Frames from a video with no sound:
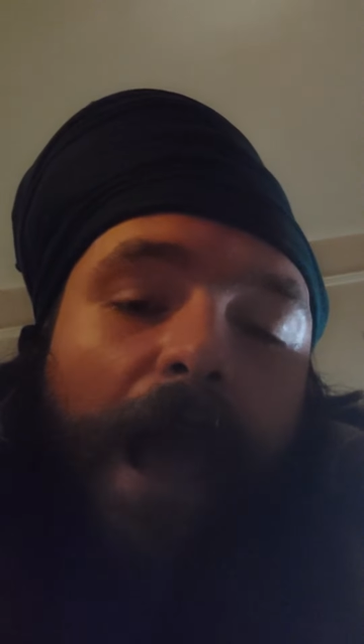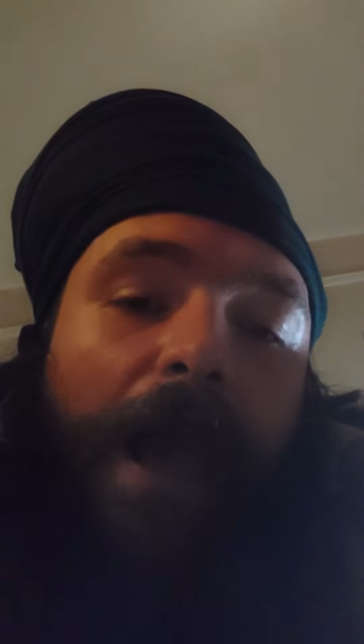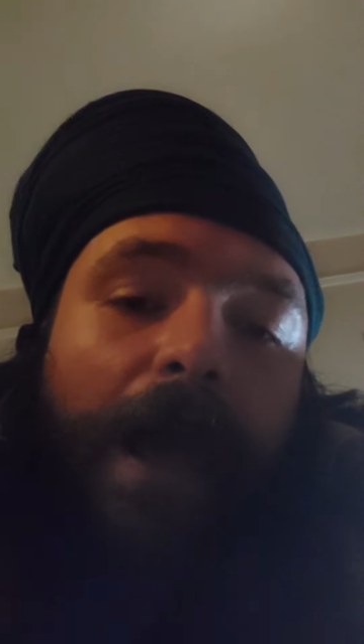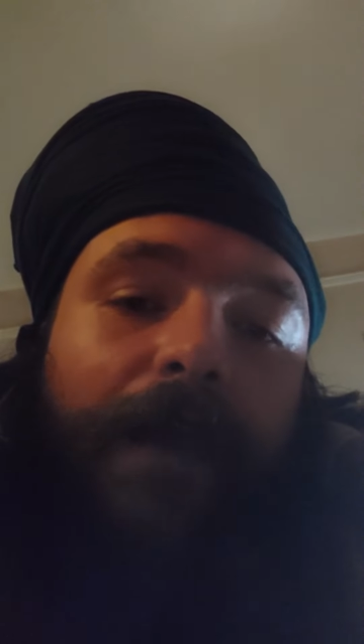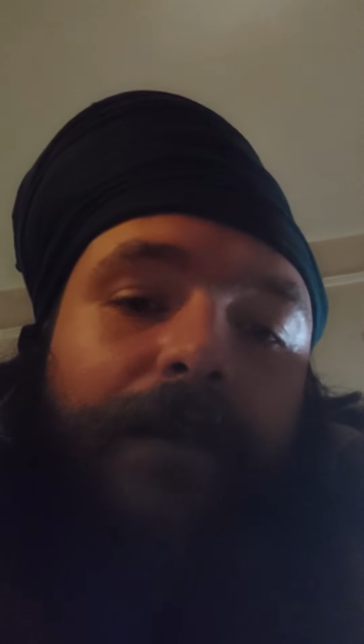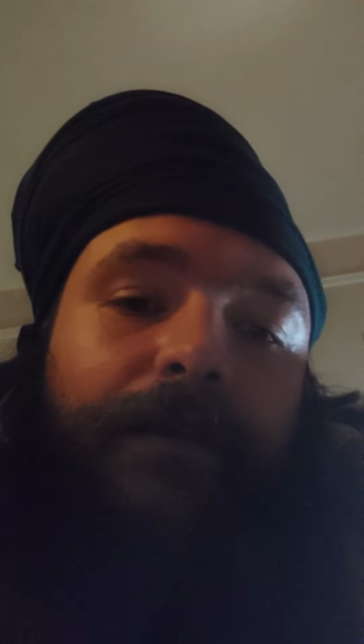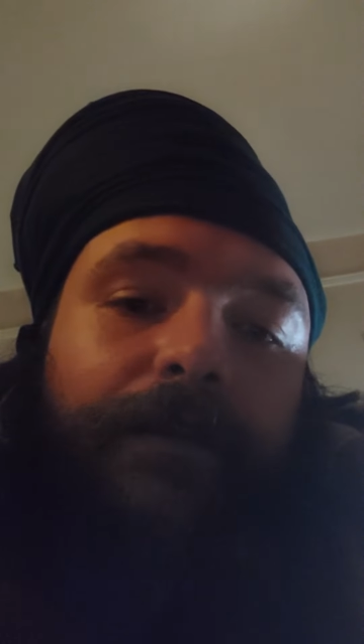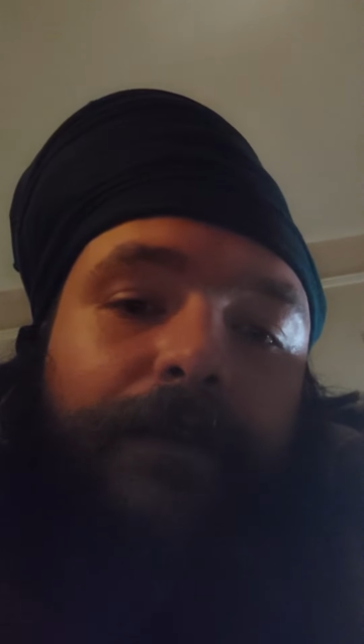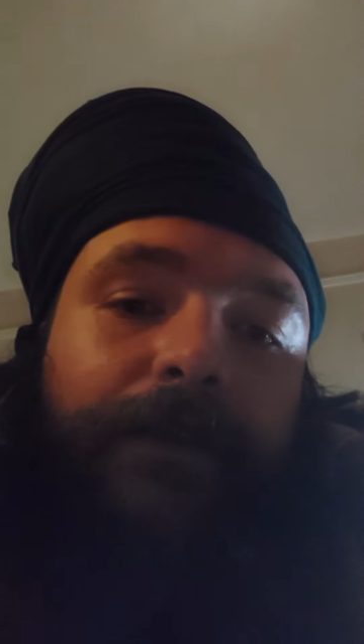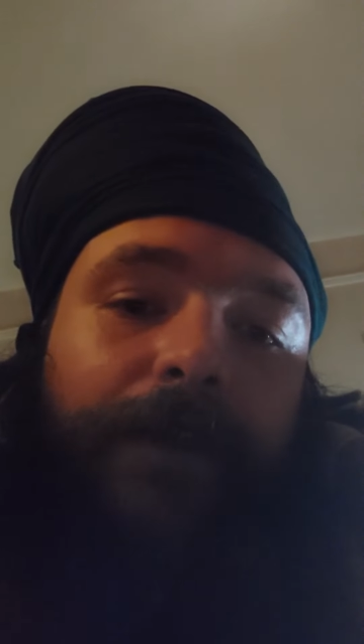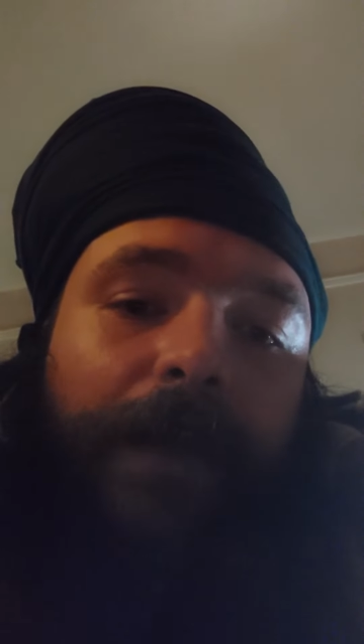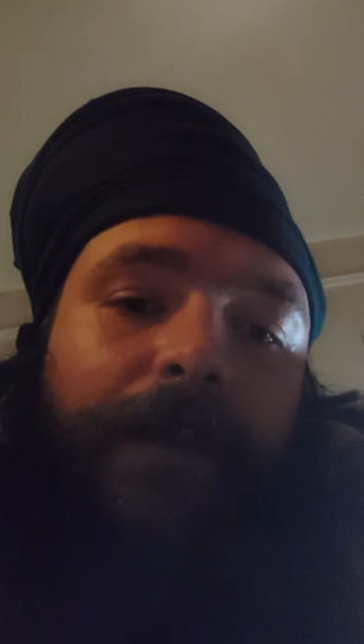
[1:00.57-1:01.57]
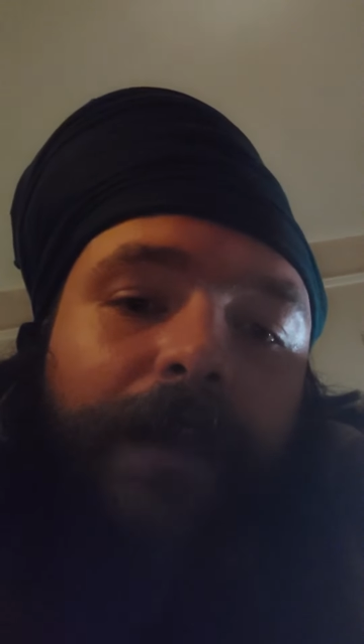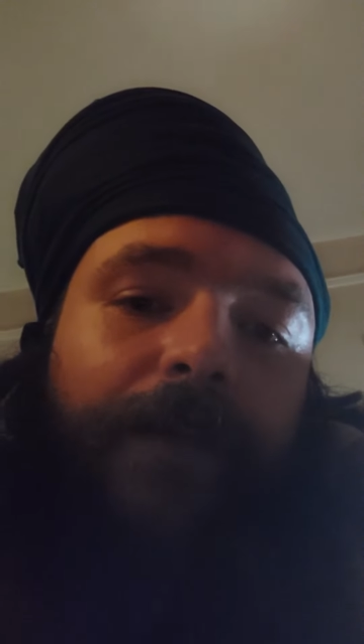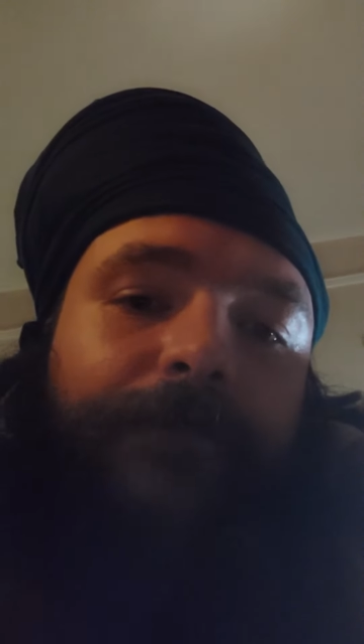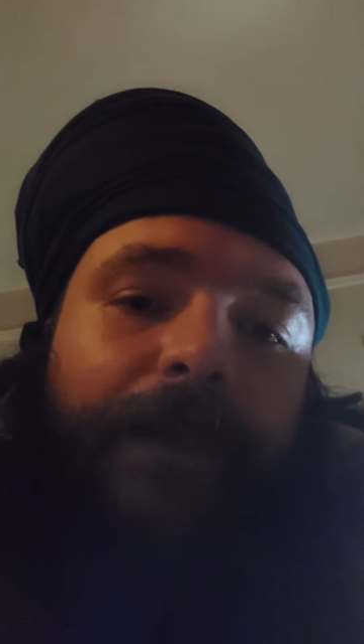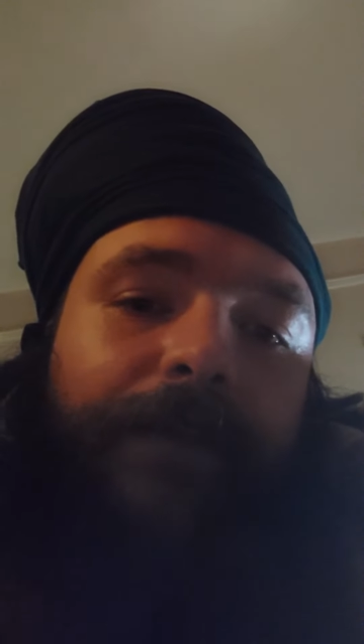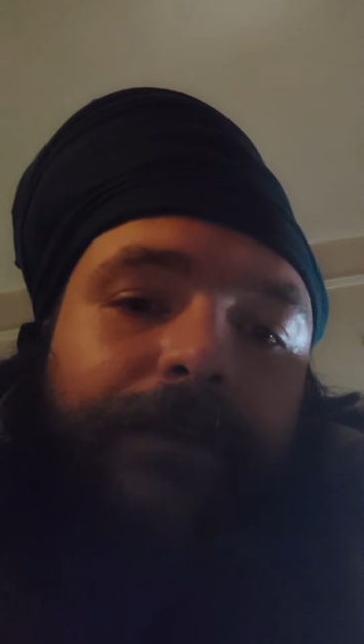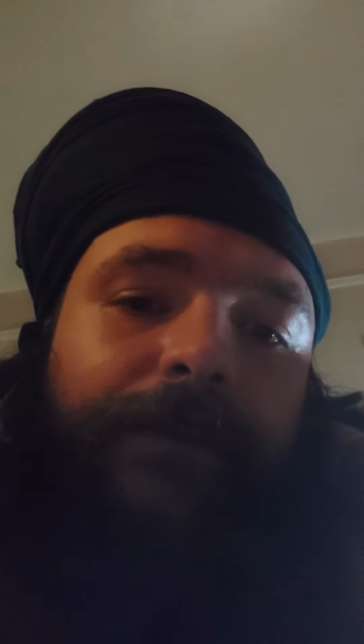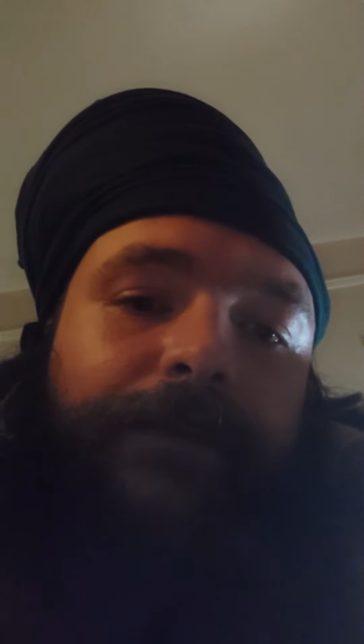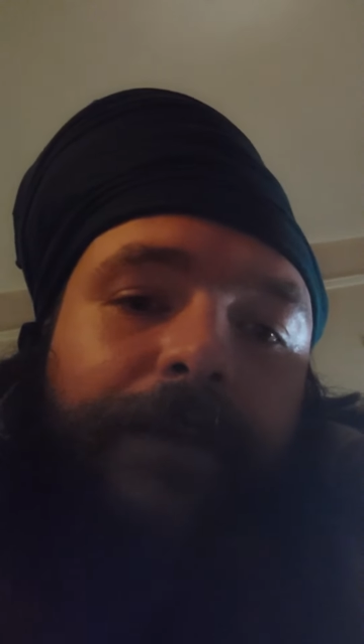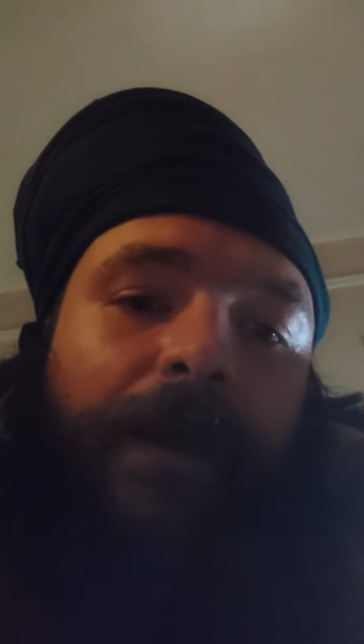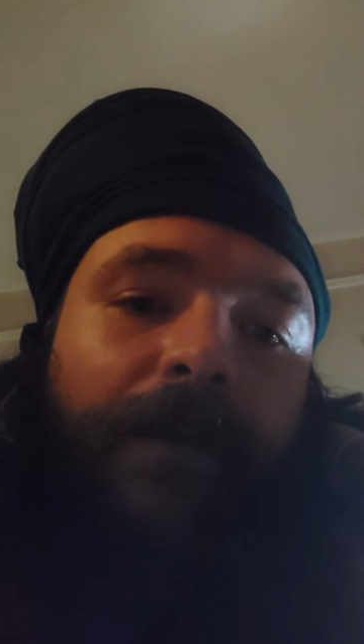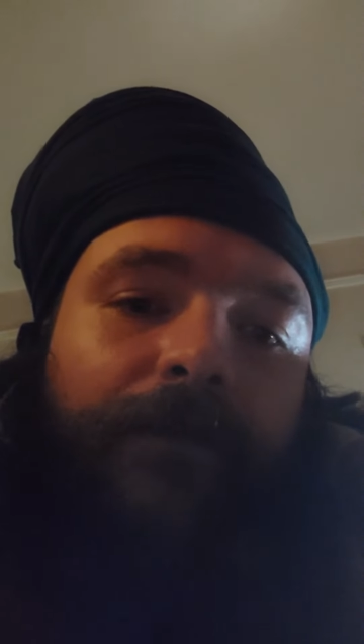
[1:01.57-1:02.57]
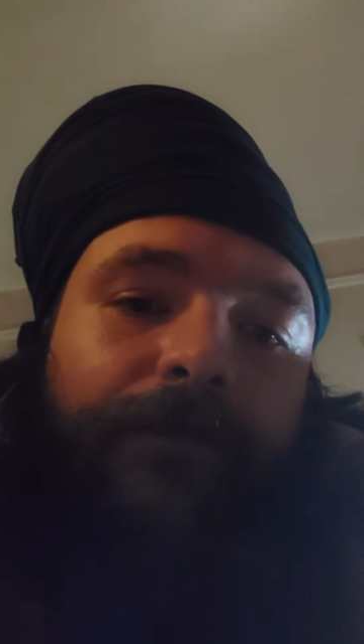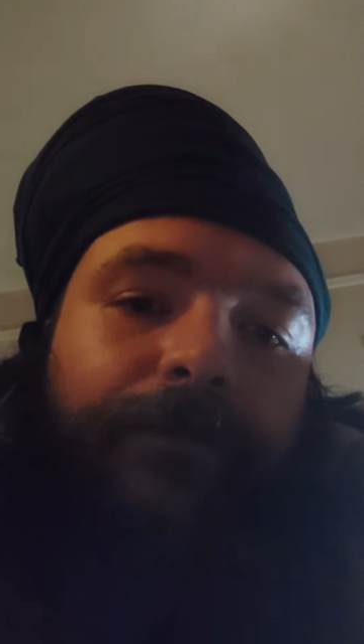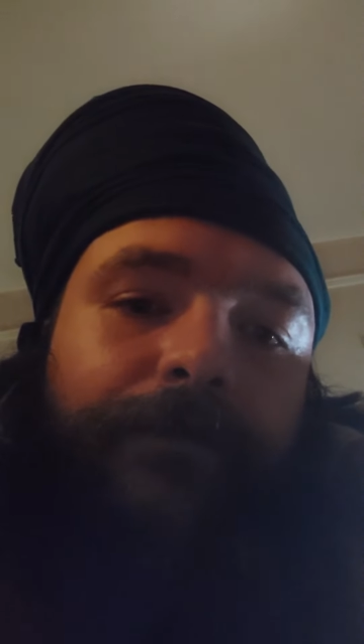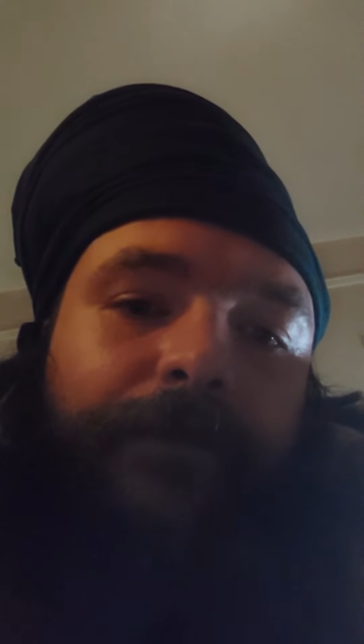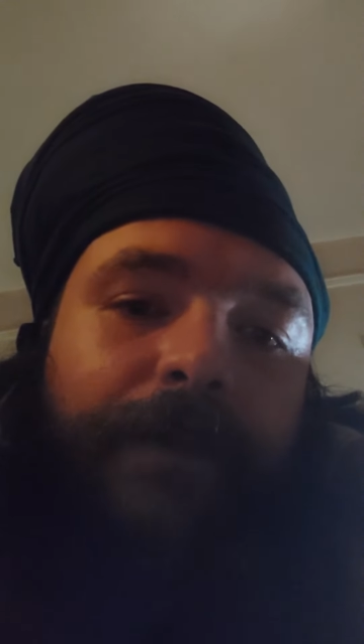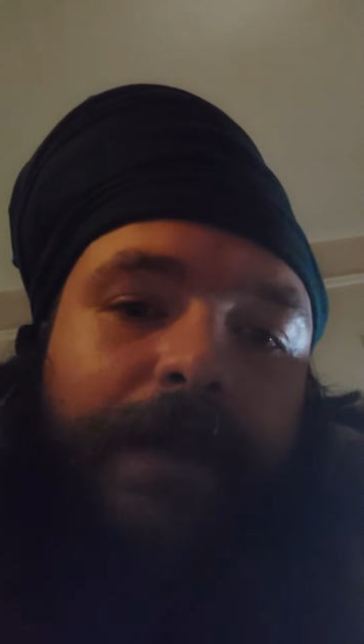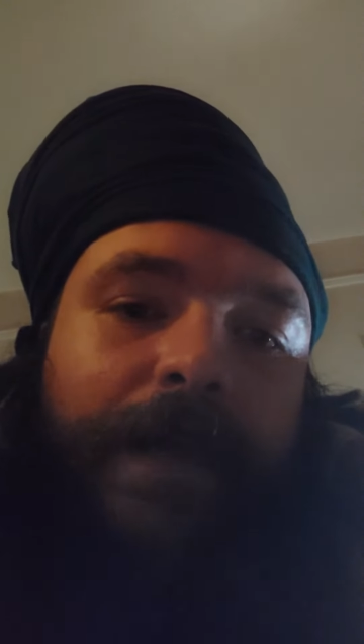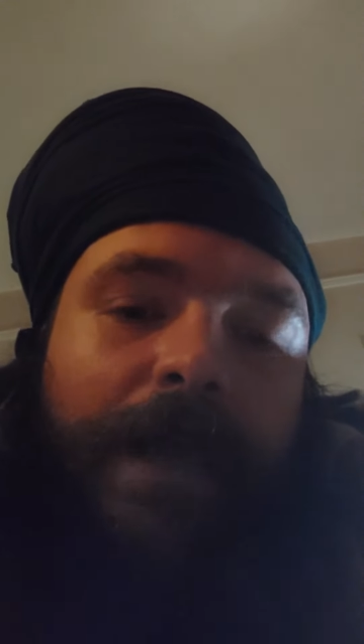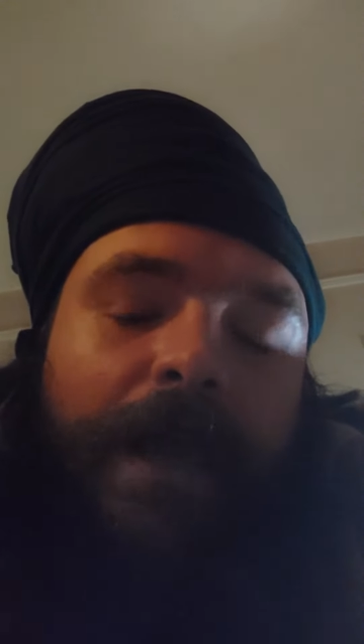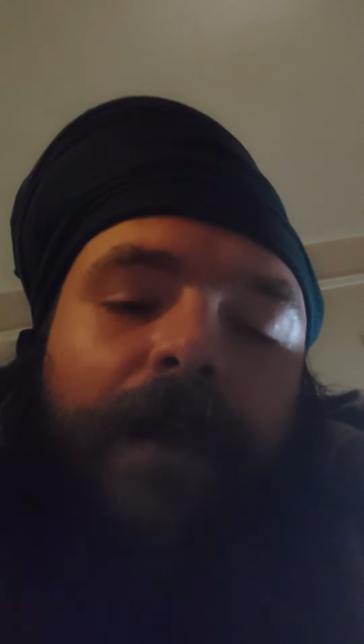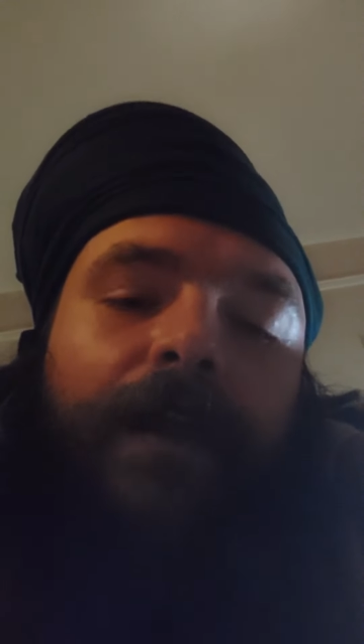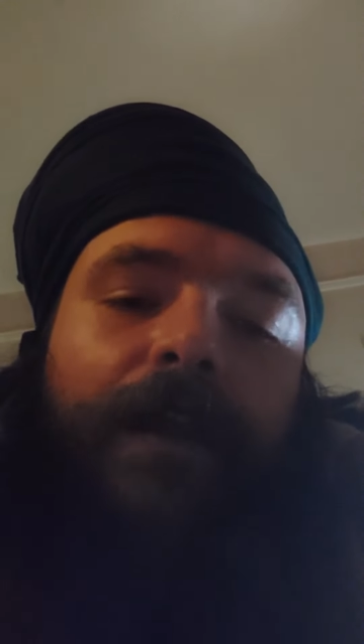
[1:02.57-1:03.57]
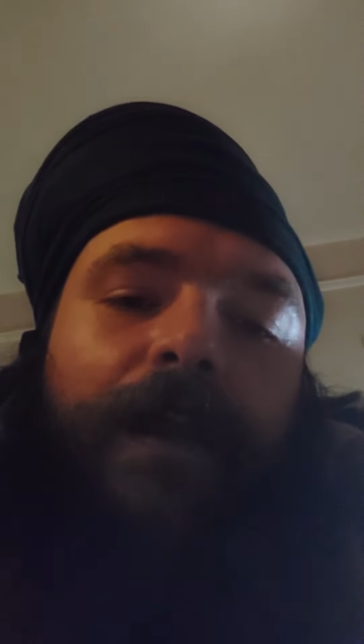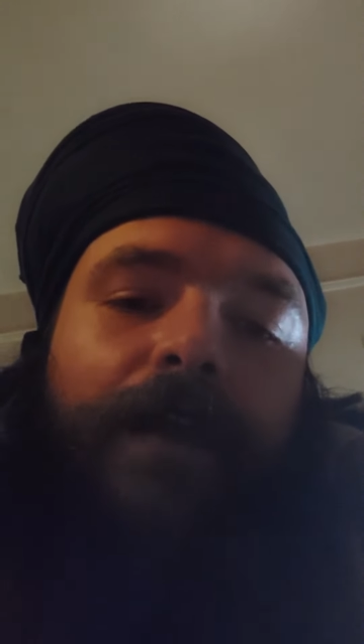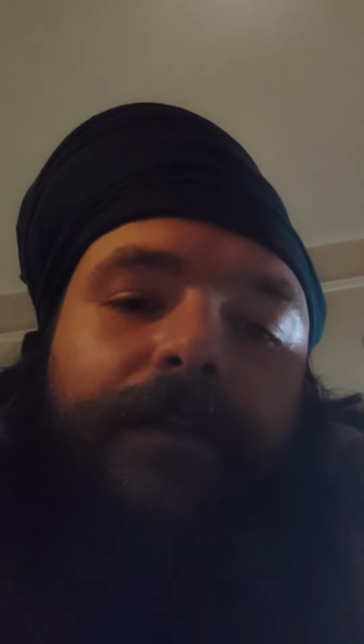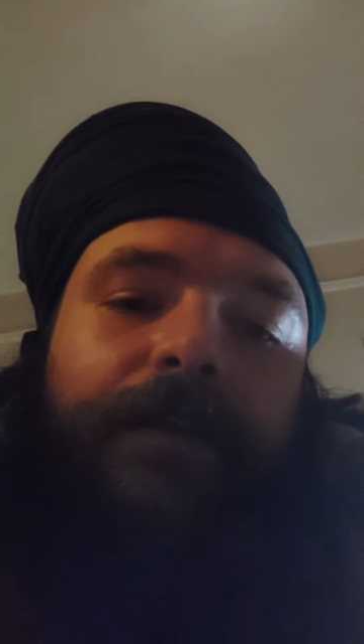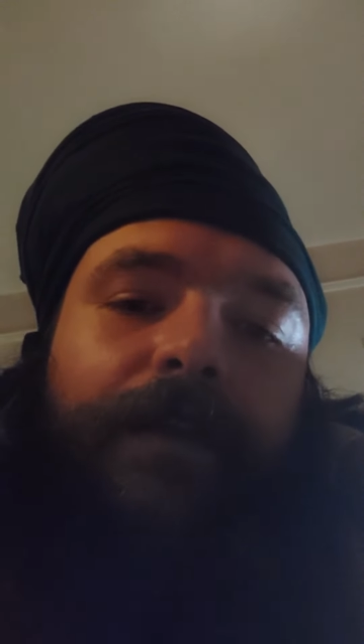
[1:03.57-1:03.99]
And you can convince yourself that